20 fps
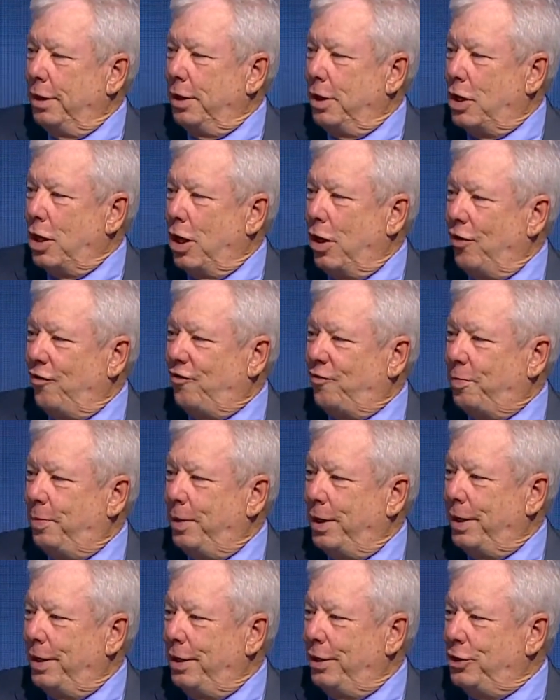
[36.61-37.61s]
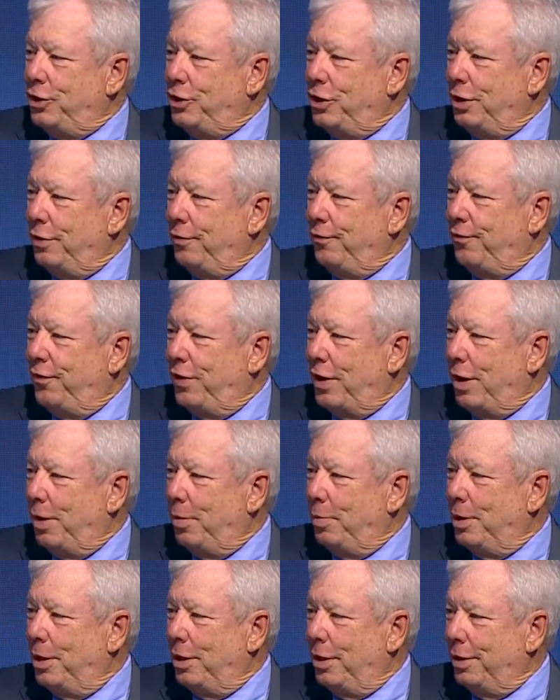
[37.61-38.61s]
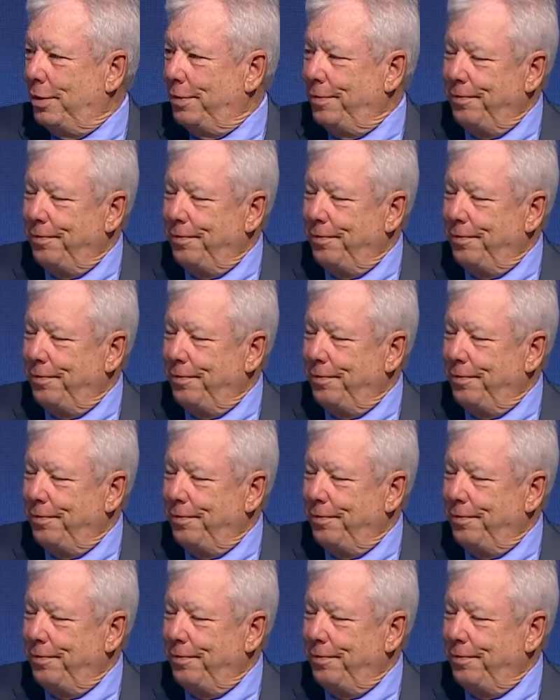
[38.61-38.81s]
golf buddy Gene Fama